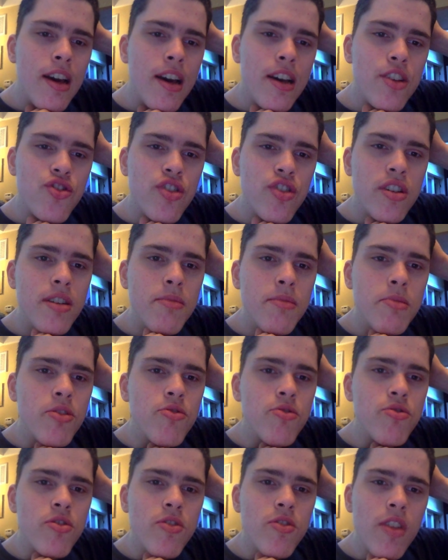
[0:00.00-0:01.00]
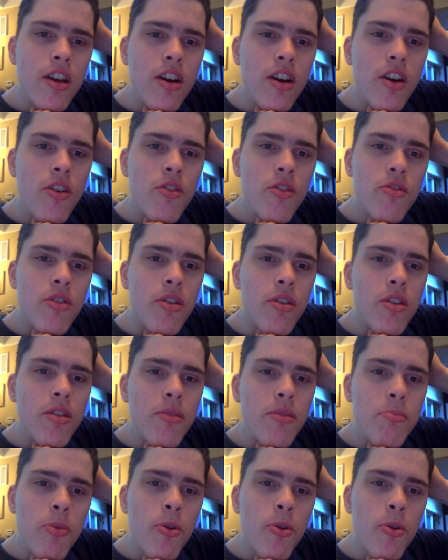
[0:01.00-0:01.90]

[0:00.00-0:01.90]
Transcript: SJWs are like, oh, the